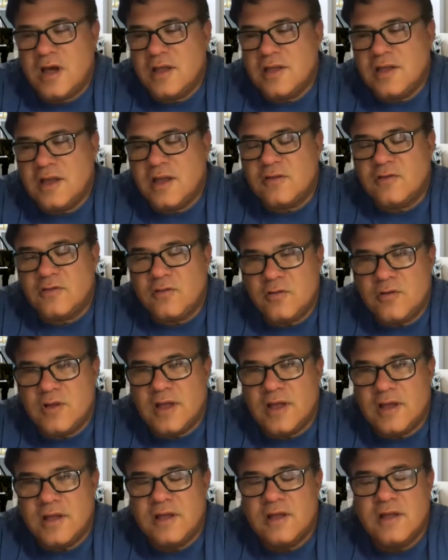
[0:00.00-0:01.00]

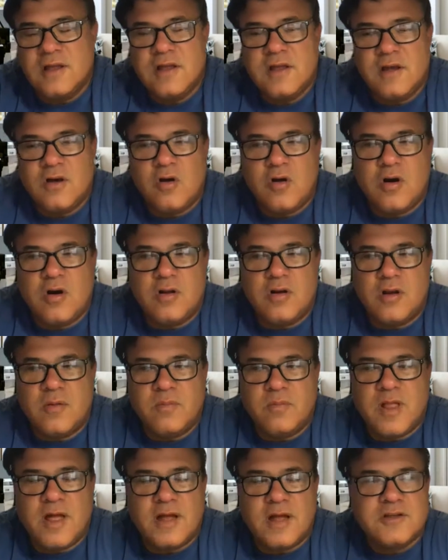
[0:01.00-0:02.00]
yesterday on
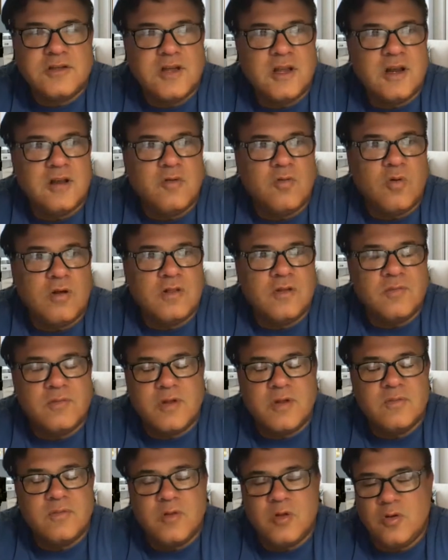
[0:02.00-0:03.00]
blockchain and quantum
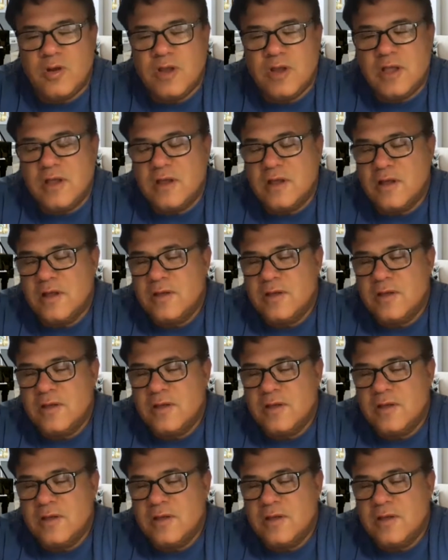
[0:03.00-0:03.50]
computing.